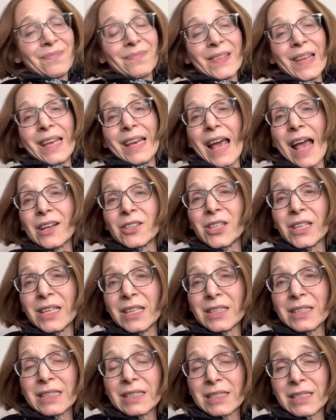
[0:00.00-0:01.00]
it
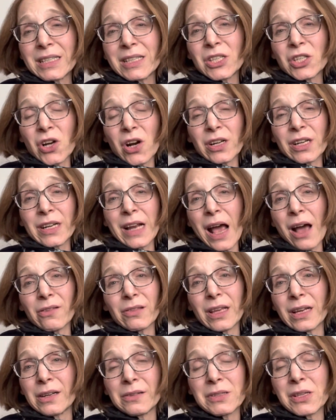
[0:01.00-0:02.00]
actually started out
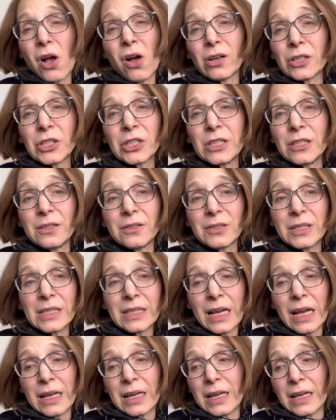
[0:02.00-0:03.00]
that it was all shoes.
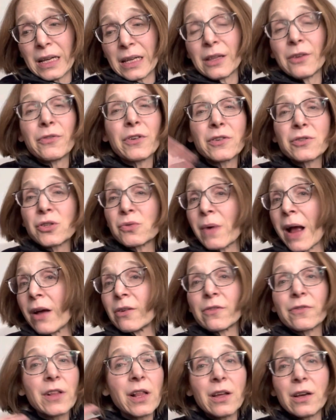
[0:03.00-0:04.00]
And the first
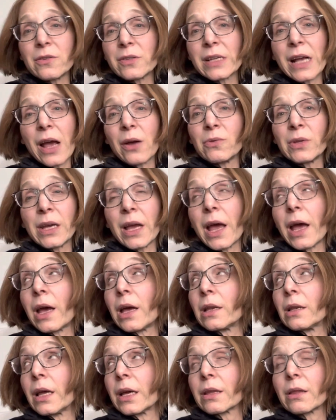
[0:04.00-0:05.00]
round of clothes, I only
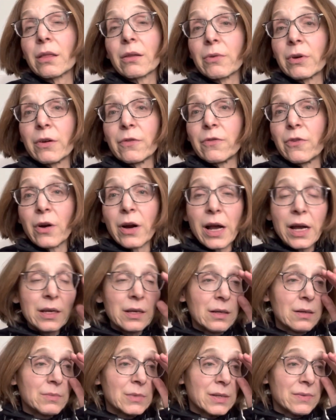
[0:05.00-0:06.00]
had like three or four
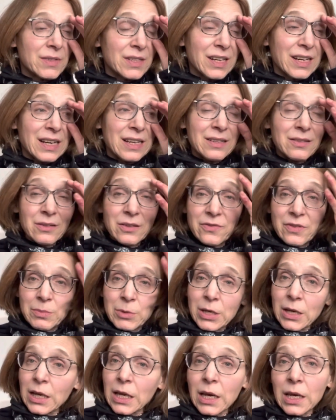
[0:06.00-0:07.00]
items. I was like, I don't know if I'm
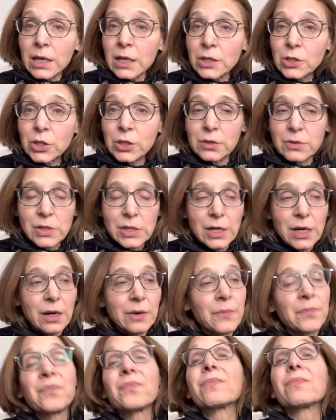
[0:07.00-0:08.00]
going to get any shoes
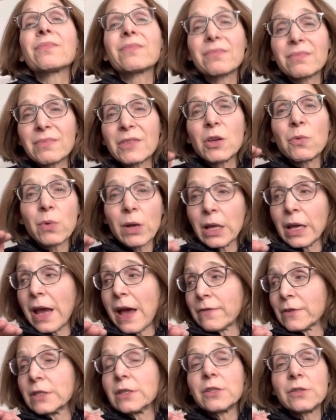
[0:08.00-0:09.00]
here. You really
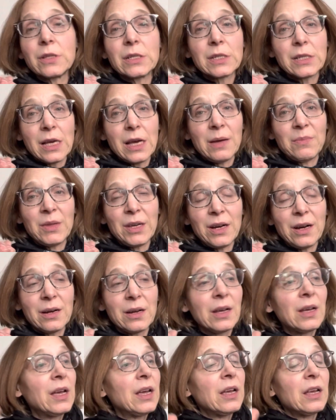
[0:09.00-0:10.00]
have to do the time there.
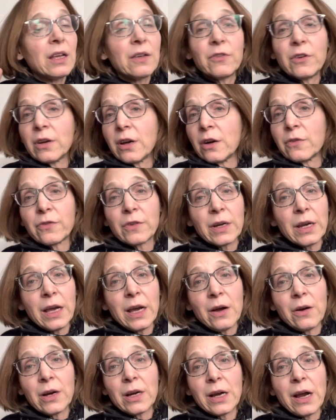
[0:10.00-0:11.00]
If you go for an
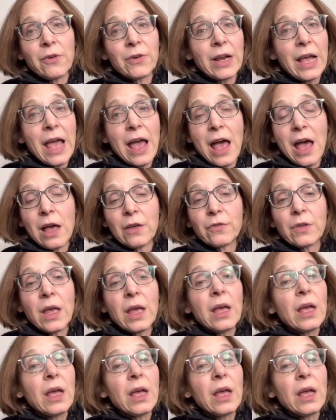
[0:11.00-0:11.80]
hour, hour and a half,